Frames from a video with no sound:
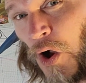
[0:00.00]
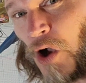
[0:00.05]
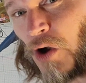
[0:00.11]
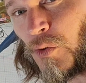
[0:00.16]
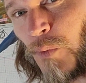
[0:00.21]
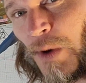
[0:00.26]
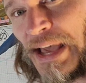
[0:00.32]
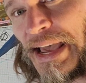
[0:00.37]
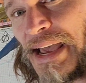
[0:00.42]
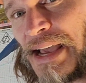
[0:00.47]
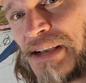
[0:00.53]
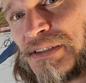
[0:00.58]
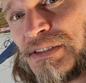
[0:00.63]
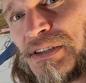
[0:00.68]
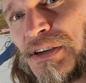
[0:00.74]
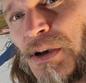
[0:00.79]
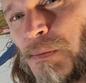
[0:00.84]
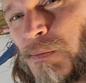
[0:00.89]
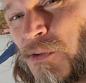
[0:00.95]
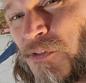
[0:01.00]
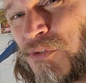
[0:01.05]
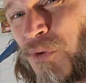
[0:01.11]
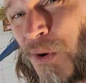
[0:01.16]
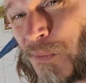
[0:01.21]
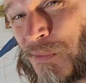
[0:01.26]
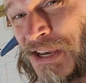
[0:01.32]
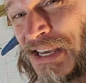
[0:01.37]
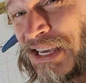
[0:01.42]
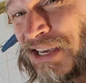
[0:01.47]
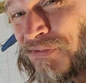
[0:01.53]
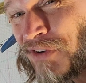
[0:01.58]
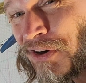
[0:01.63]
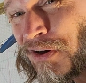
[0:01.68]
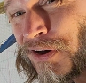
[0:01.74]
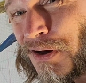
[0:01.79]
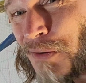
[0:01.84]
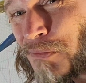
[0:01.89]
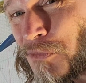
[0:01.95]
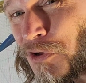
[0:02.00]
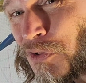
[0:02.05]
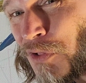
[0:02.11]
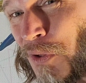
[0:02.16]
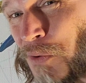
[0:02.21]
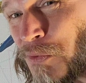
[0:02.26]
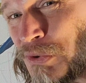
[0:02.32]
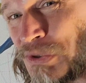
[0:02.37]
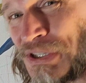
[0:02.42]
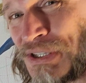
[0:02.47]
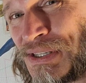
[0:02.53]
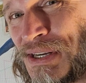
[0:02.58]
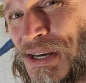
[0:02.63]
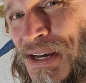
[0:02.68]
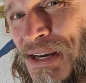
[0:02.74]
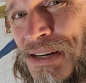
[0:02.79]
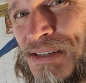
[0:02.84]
before we even come close to seeing